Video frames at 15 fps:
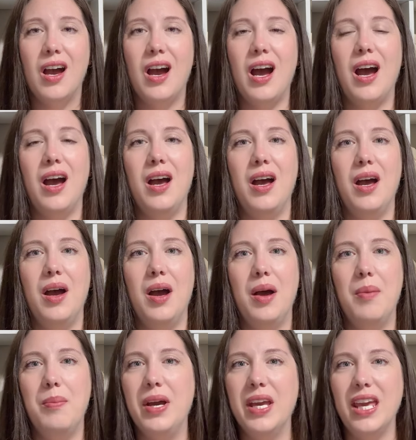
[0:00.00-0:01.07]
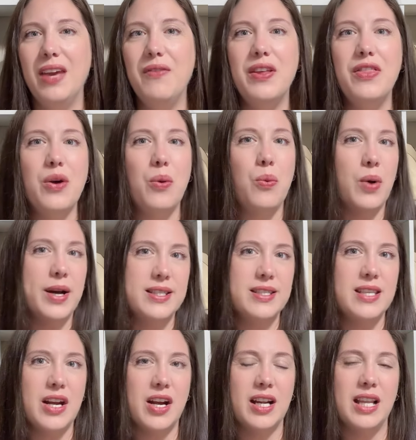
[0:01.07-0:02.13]
Um, even the ones
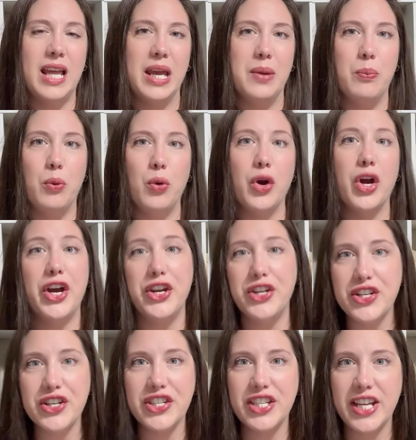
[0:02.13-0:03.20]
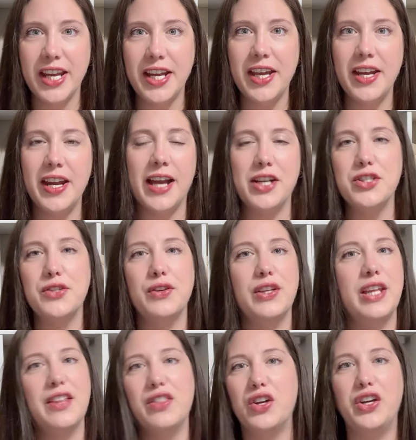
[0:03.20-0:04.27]
that are like more understated, I just feel
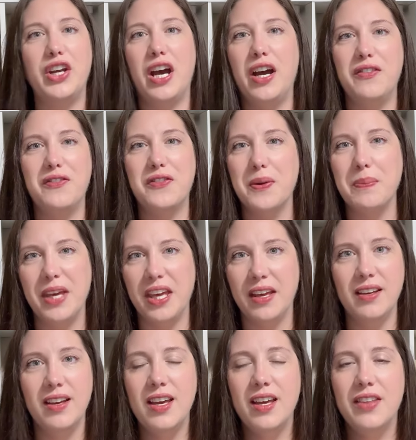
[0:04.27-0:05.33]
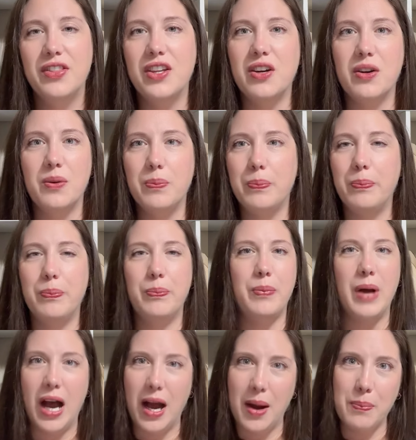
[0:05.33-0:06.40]
like they're not for me. Their
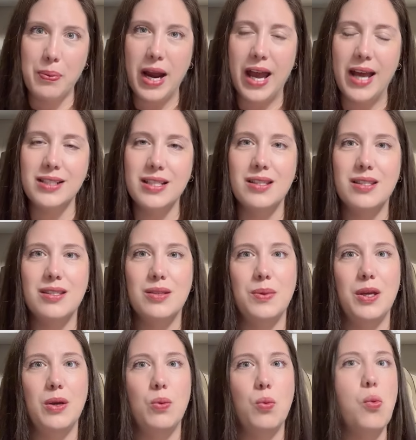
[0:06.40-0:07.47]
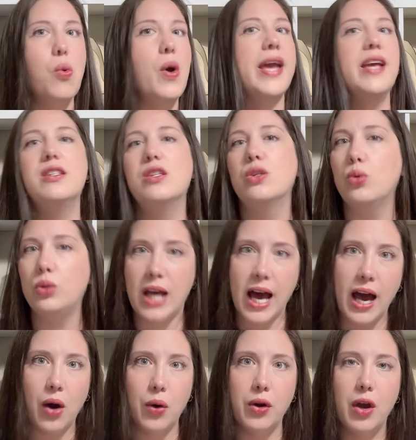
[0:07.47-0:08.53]
uh, brand tends to be way too
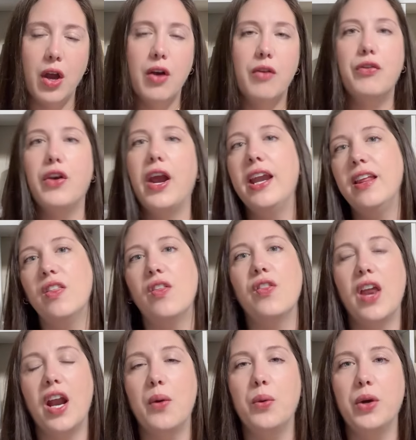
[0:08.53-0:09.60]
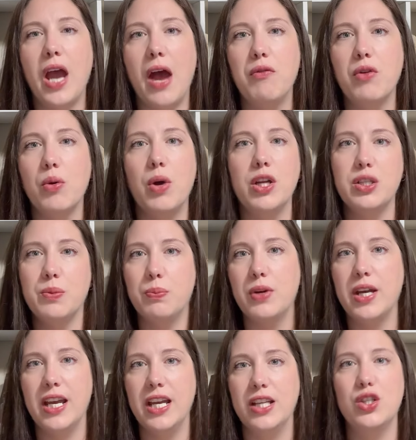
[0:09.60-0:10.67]
loud for anything that I would ever want to
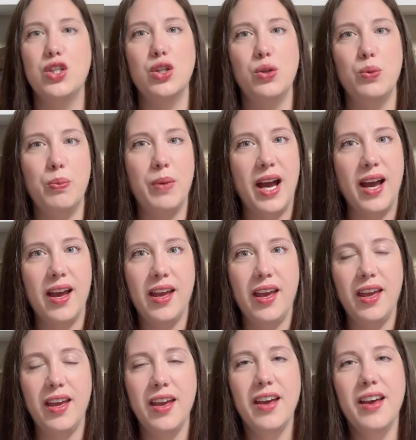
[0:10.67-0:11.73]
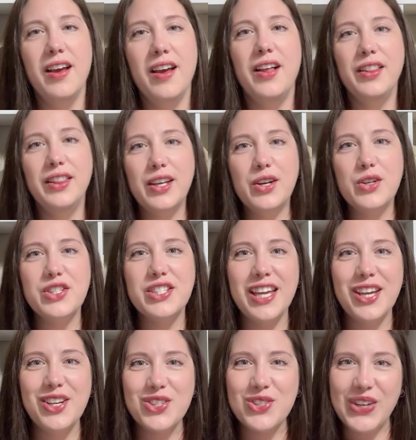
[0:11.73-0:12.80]
bring into my Little
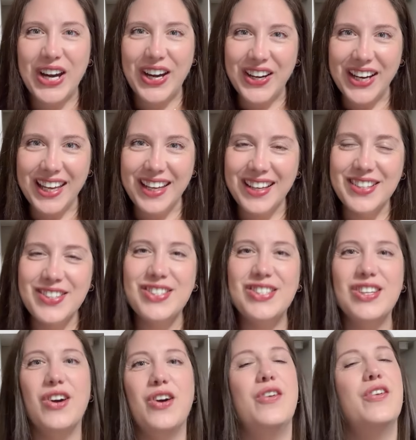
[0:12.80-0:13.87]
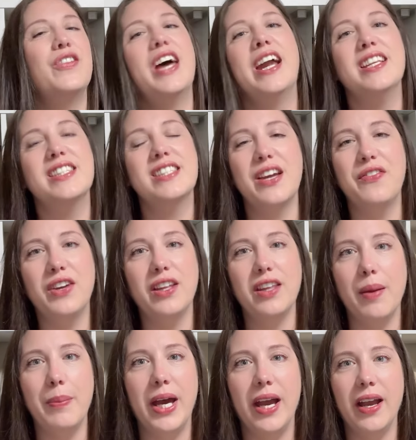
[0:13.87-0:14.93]
Sanctuary. So that is definitely
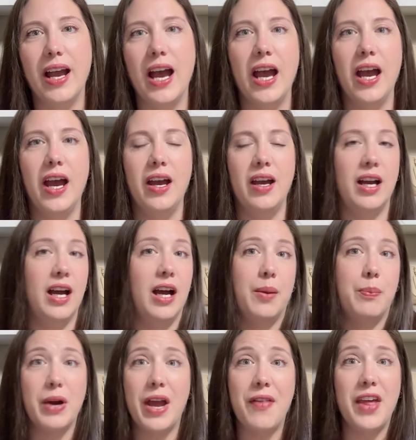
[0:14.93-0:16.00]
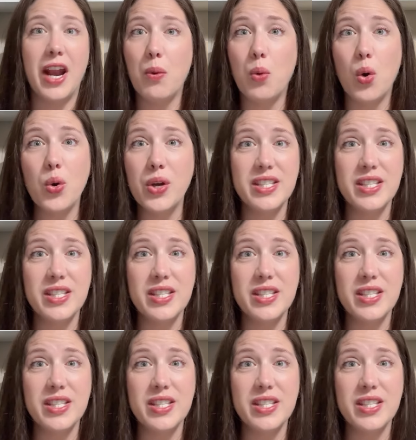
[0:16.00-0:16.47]
a bag, uh, a brand that I won't